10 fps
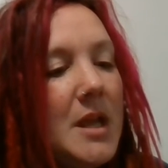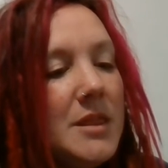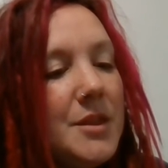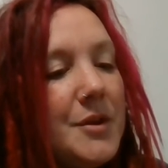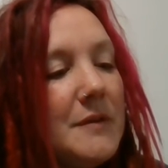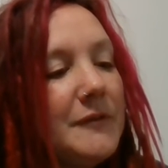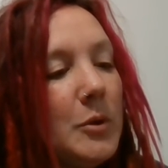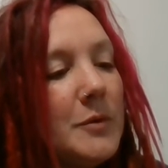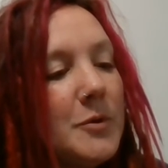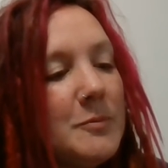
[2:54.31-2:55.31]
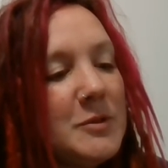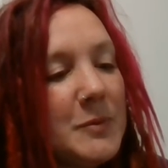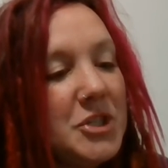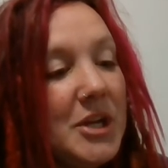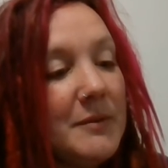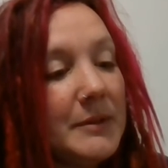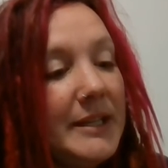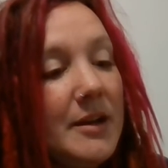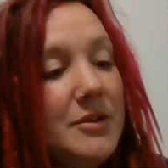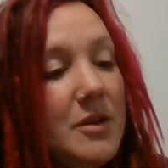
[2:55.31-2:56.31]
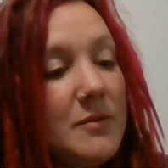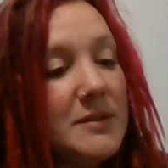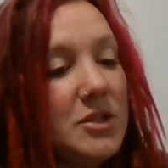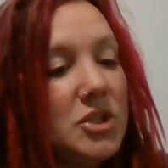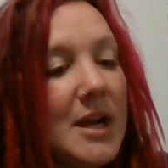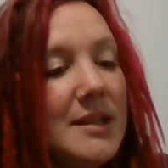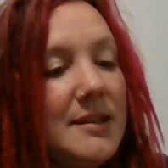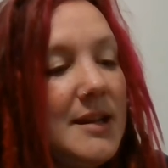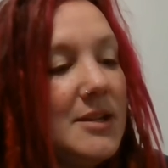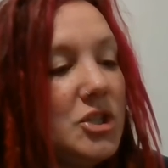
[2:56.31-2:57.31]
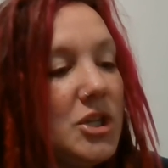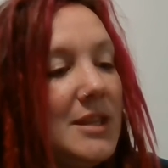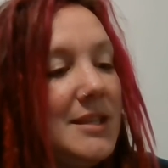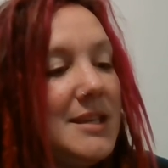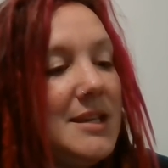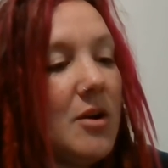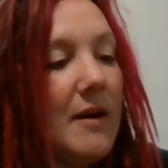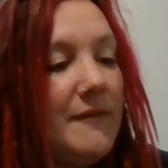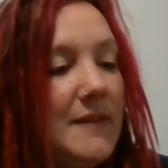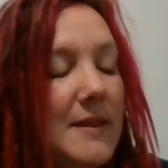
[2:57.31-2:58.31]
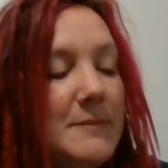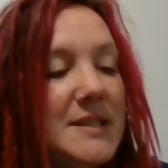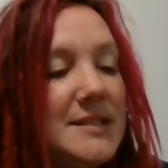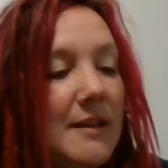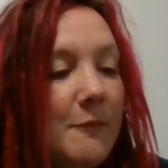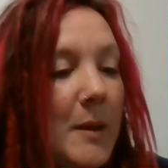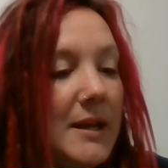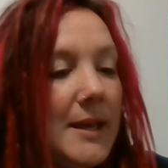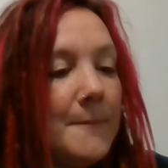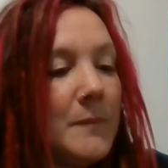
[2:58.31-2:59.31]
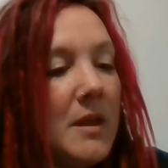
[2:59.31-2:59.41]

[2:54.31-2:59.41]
The third floor rooms were generally unused, and Jonathan had shut the heat off in them to save money.